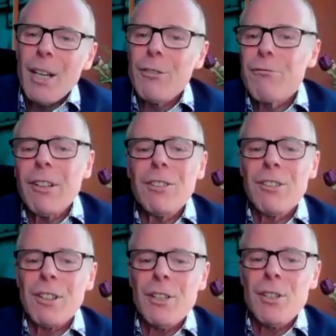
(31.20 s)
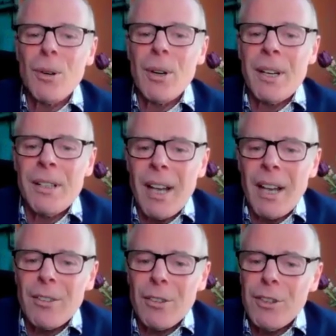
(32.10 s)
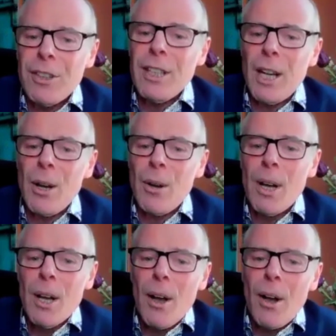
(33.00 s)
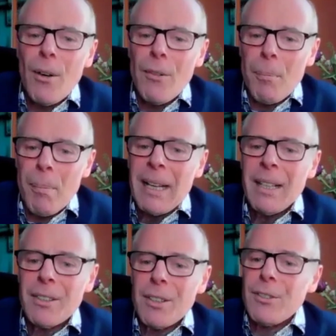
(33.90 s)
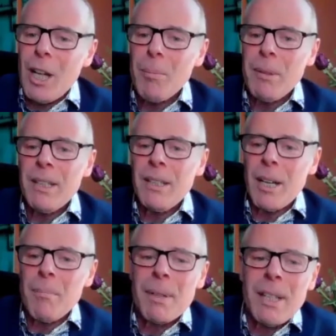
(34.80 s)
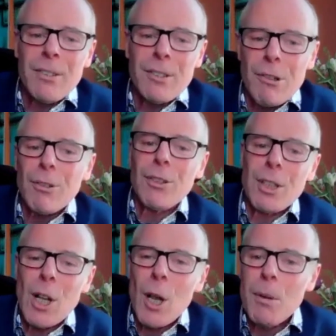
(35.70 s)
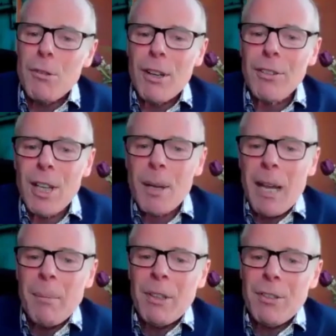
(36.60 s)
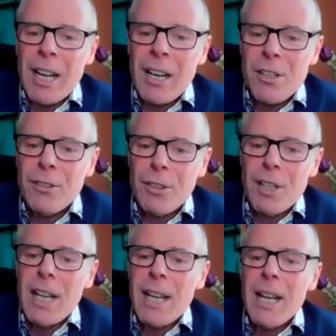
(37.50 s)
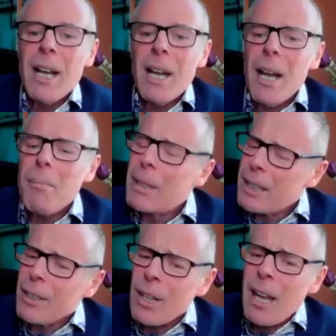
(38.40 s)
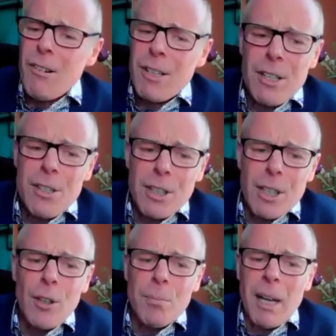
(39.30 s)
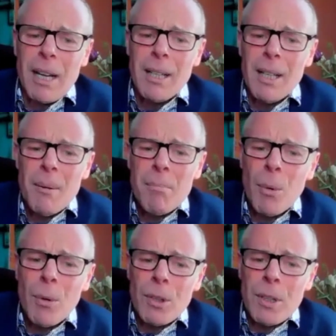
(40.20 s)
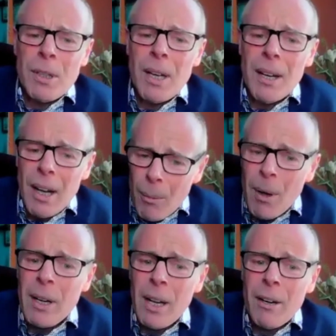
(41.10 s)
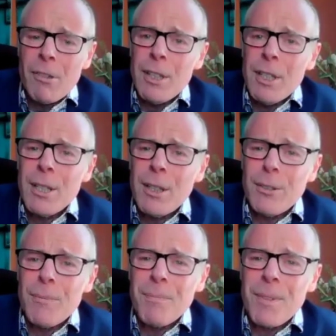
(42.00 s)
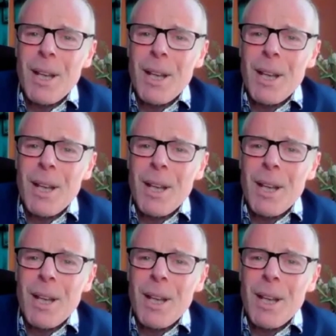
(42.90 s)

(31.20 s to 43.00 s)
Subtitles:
He's recently joined as the CEO of a bank that's helping companies across the globe address their payments challenges today, building on a heritage that goes back more than 100 years.